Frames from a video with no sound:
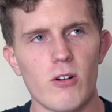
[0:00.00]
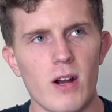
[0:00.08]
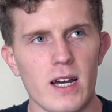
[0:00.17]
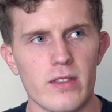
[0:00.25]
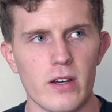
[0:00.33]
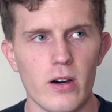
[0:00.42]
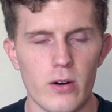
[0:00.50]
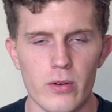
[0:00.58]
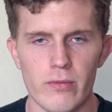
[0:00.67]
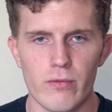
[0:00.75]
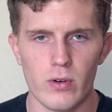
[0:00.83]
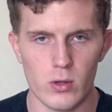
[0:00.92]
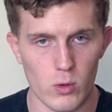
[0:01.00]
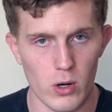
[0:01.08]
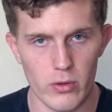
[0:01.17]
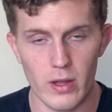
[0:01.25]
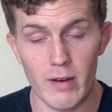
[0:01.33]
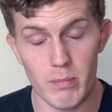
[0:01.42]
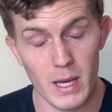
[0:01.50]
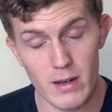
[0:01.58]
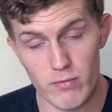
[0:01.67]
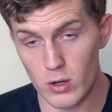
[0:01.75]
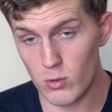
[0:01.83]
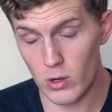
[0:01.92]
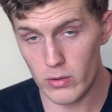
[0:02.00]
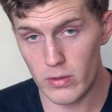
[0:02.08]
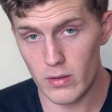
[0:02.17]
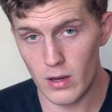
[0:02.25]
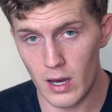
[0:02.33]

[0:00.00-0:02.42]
cracked the code for growth. I've paid for growth.